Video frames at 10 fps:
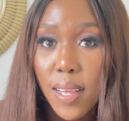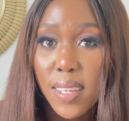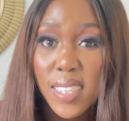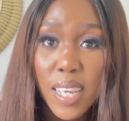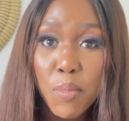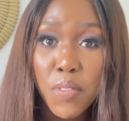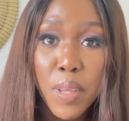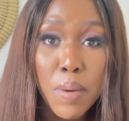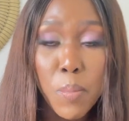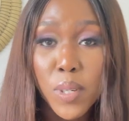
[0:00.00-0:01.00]
some of
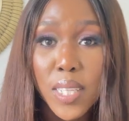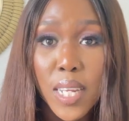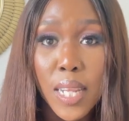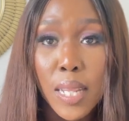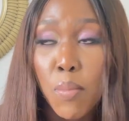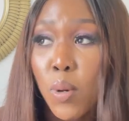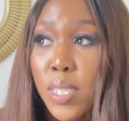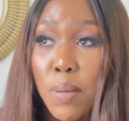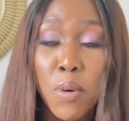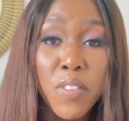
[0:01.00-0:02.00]
them are posted in the mall
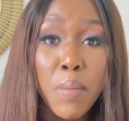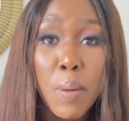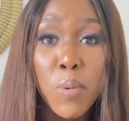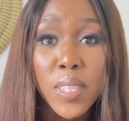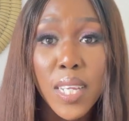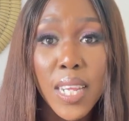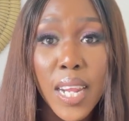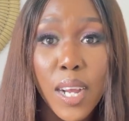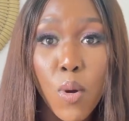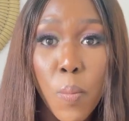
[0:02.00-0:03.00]
some of them are posted in
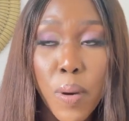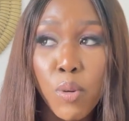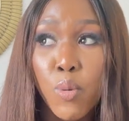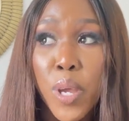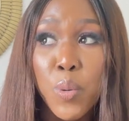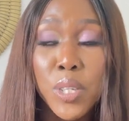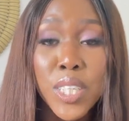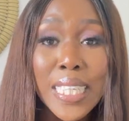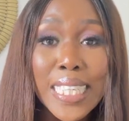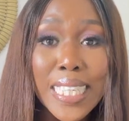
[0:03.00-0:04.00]
a compound where you're just